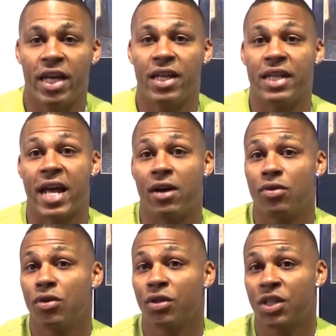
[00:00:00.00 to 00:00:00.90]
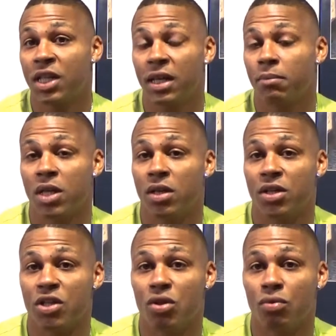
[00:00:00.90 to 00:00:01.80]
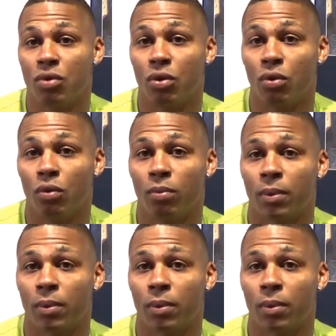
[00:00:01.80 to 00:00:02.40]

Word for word: and now you're seeing me on YouTube.